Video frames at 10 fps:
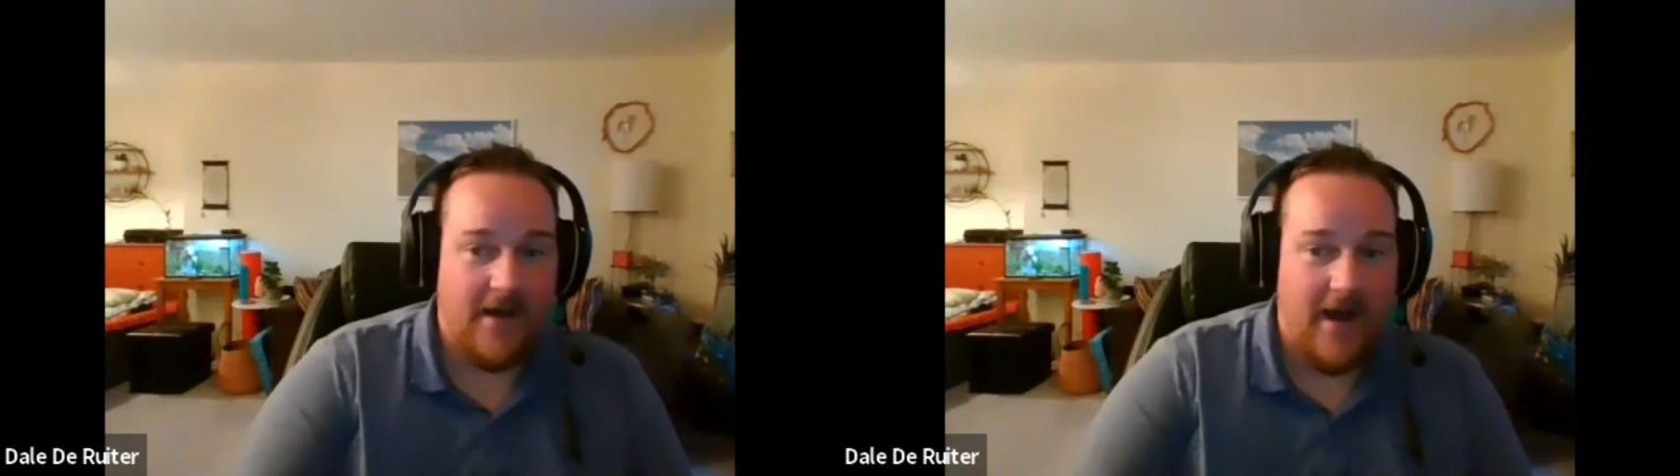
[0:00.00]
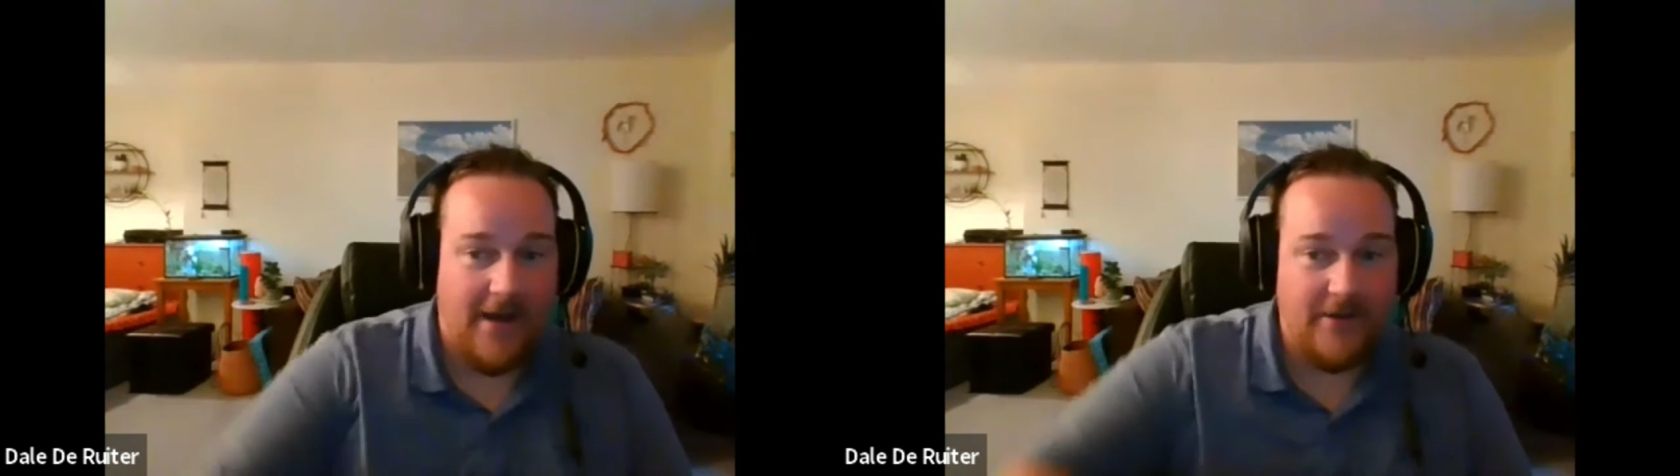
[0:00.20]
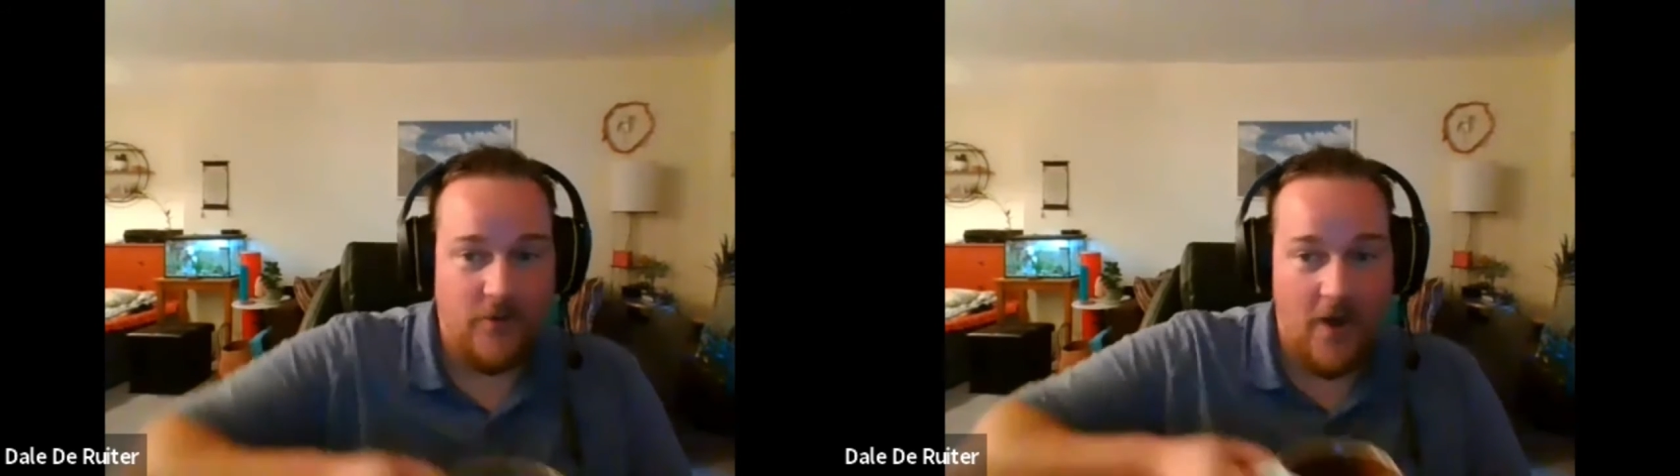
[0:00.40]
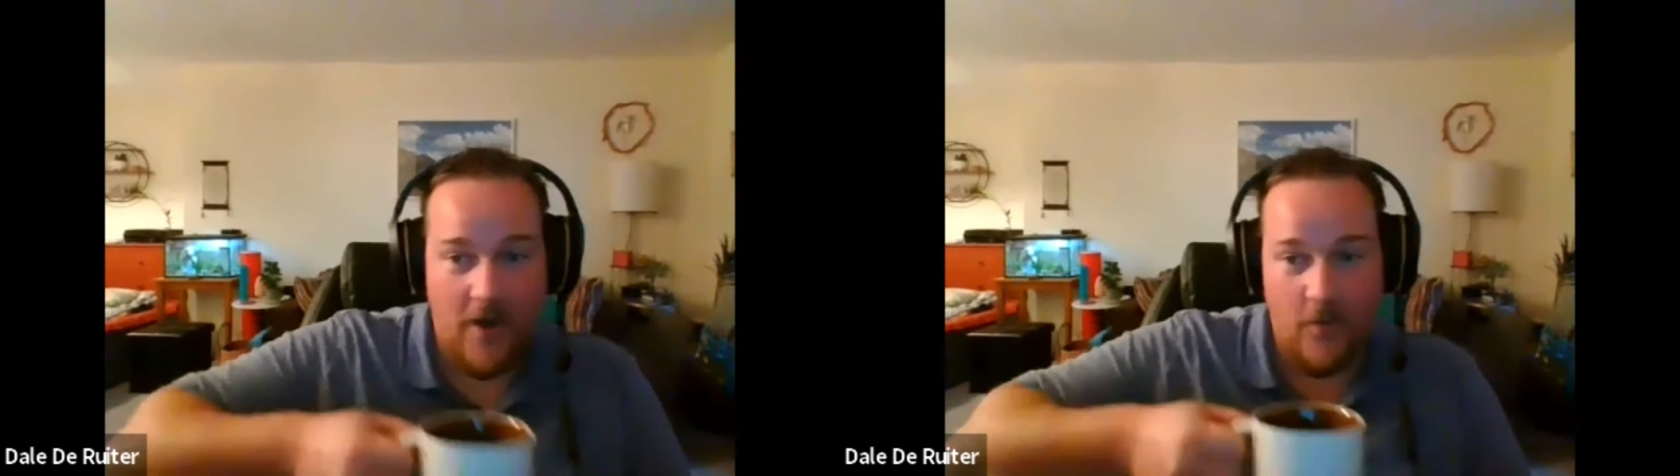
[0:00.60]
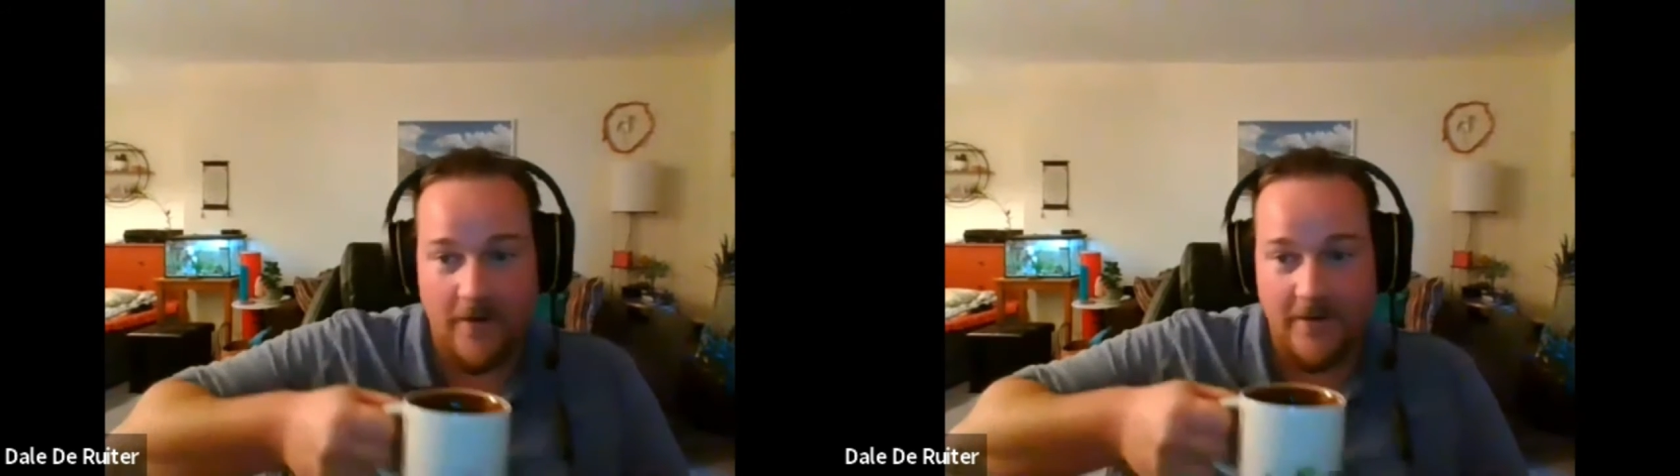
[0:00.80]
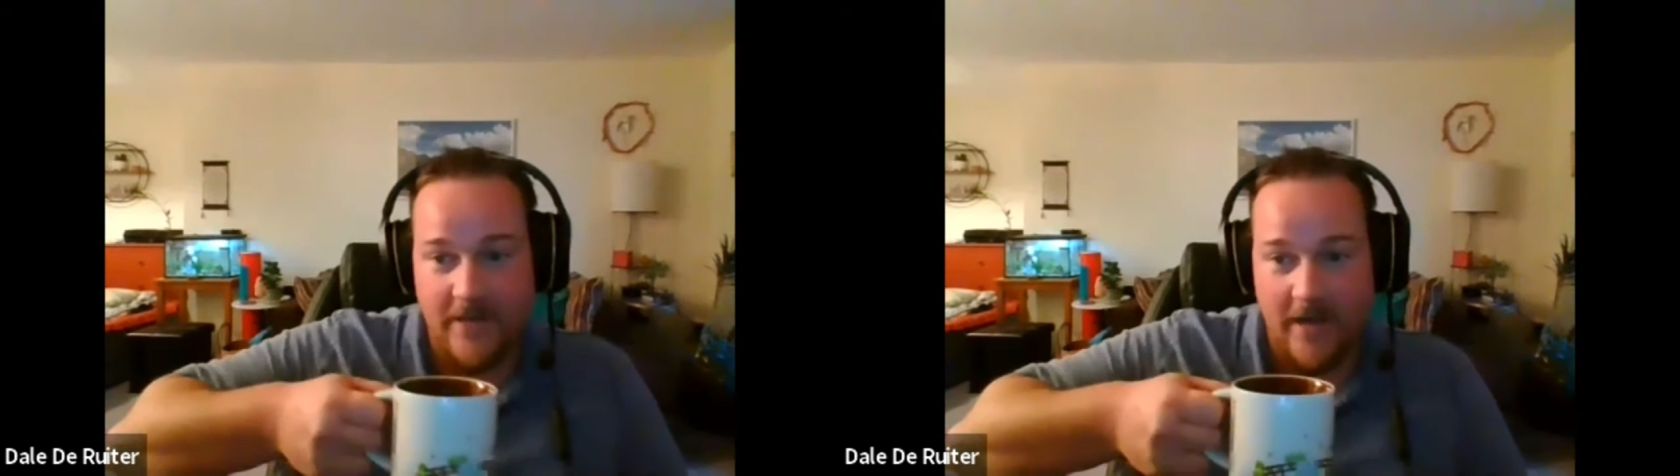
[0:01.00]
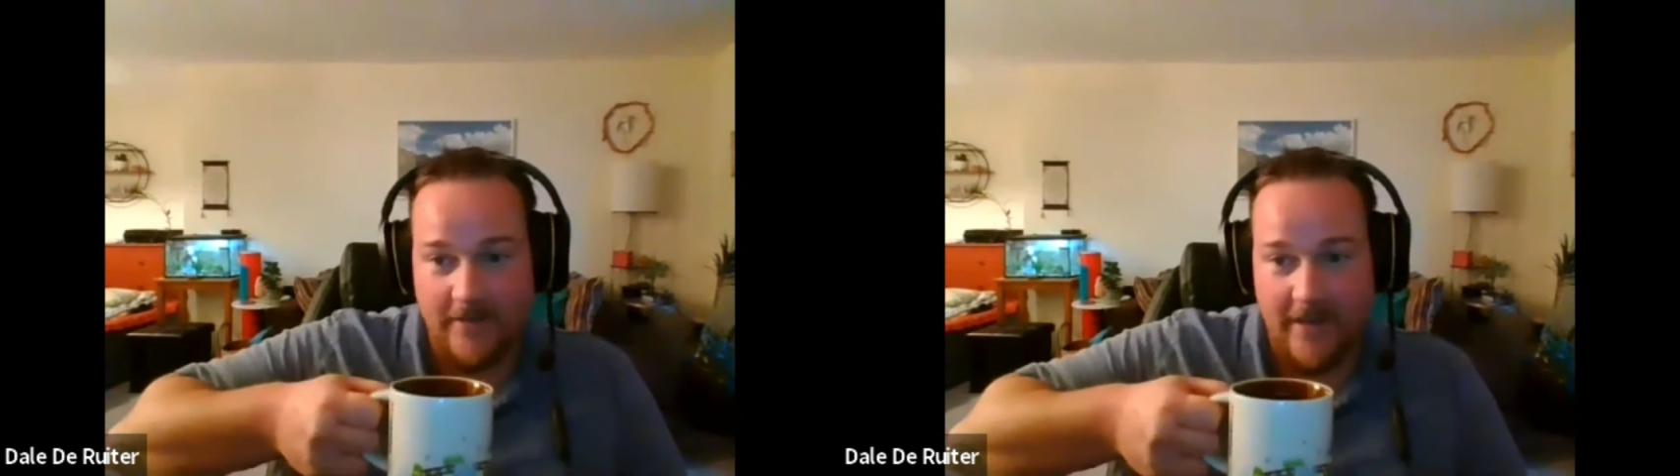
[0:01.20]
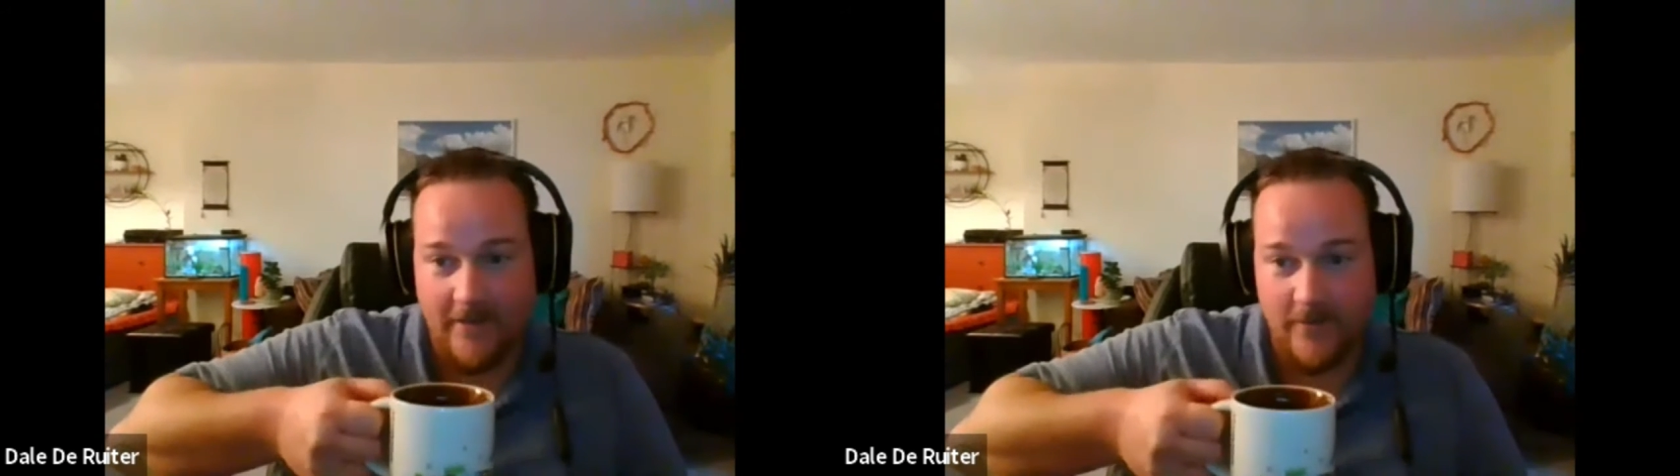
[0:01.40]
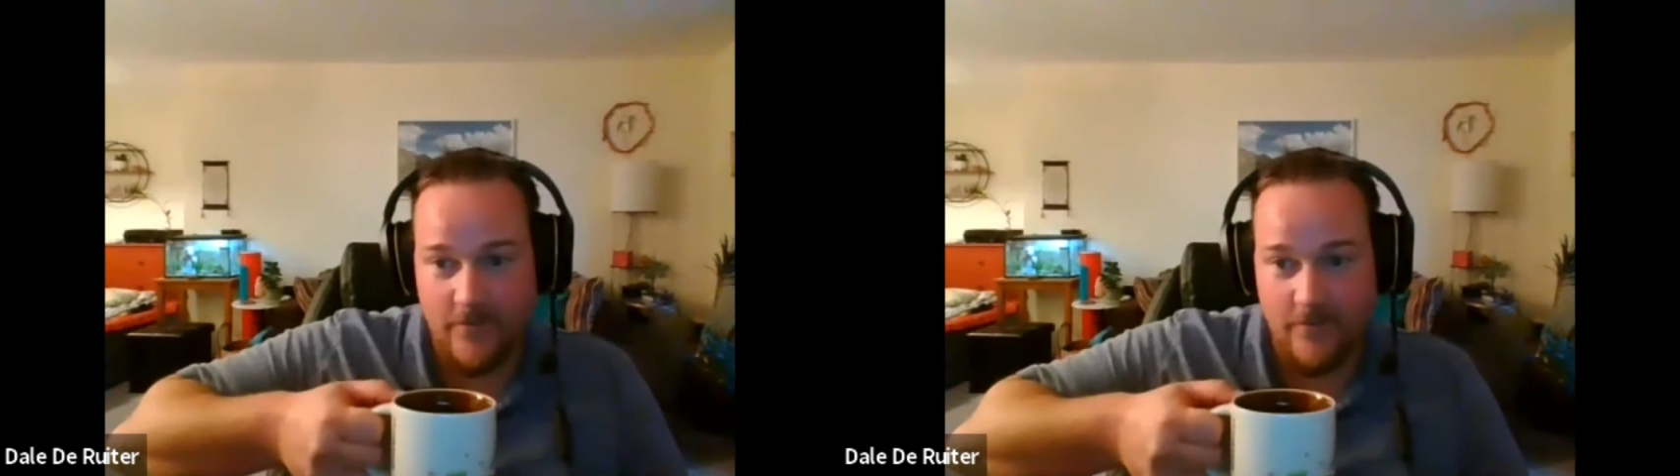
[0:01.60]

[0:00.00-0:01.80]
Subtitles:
I do not want to talk like